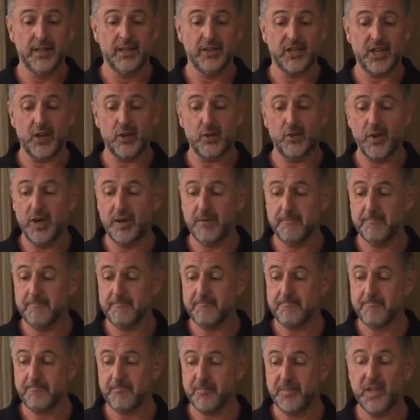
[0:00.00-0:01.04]
So,
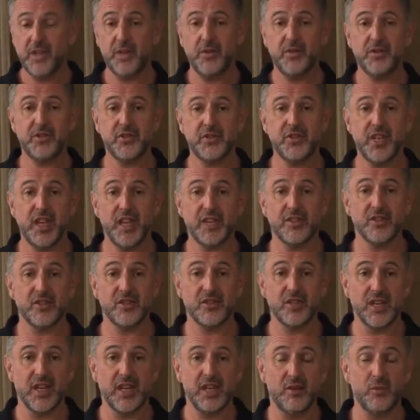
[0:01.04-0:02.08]
this is
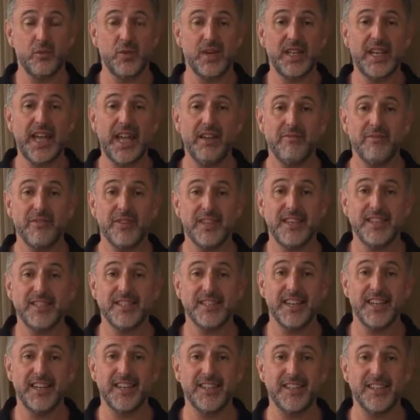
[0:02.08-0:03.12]
Texas. We have
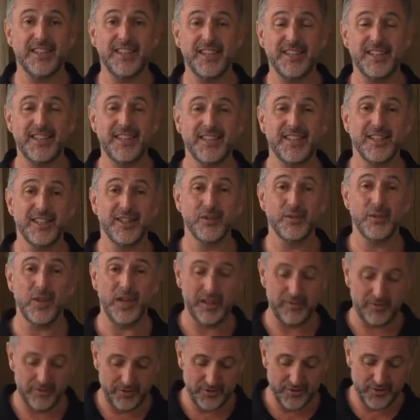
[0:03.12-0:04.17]
these little
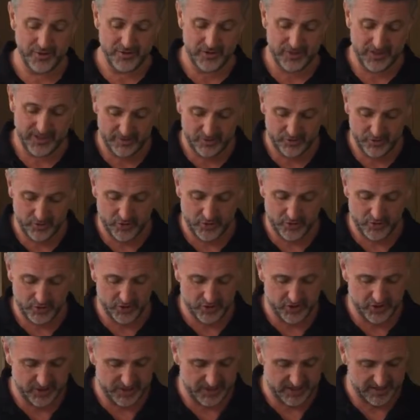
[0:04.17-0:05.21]
rifles, the single
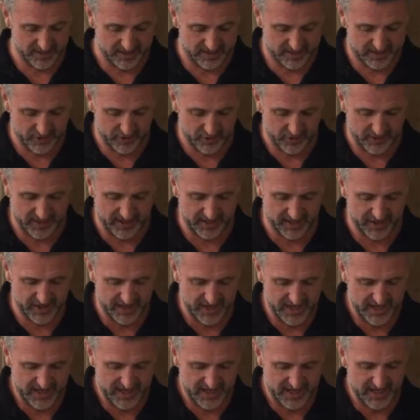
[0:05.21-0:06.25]
shots crickets,
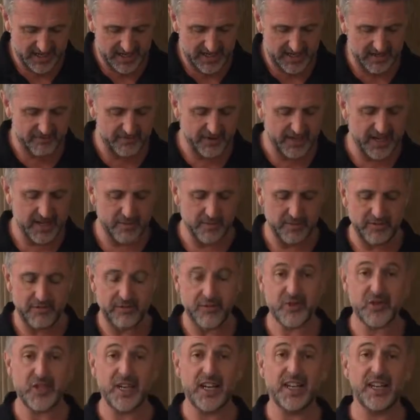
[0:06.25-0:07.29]
available
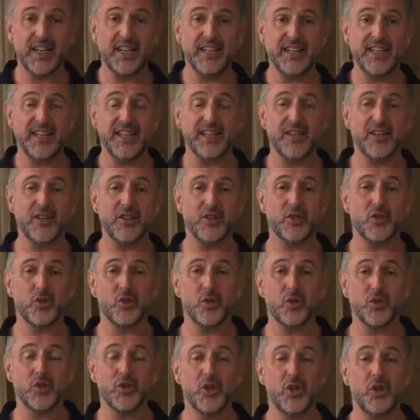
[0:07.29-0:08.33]
for sale in our
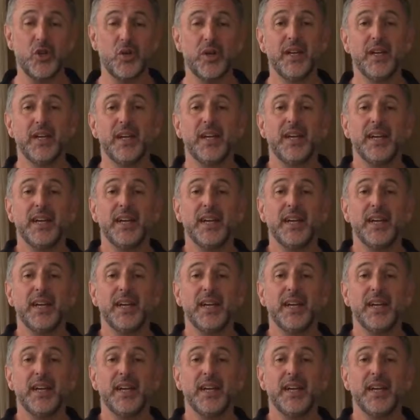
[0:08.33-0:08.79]
store too.